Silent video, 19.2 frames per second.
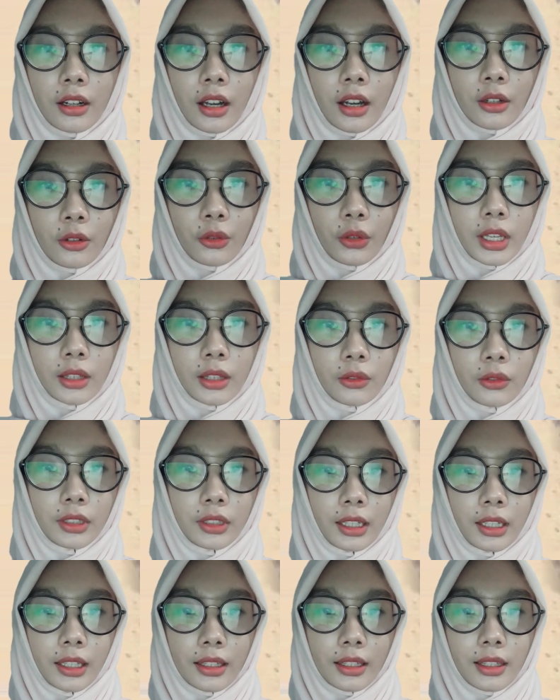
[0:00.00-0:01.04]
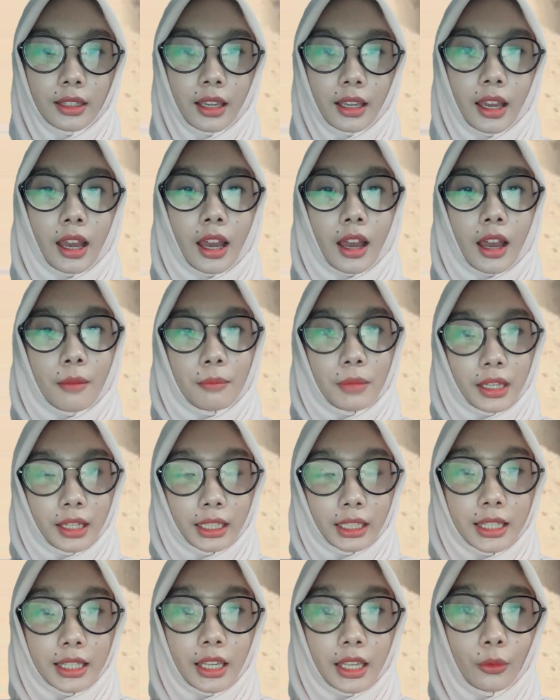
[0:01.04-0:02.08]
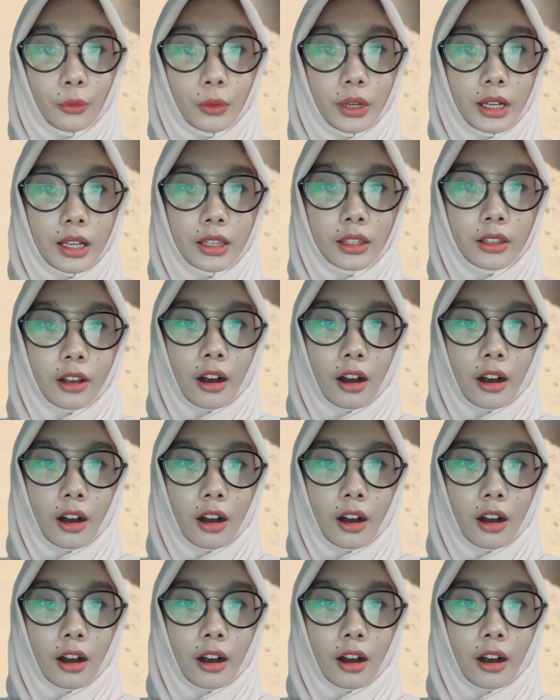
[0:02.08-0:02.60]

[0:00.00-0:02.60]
agreed to this because he was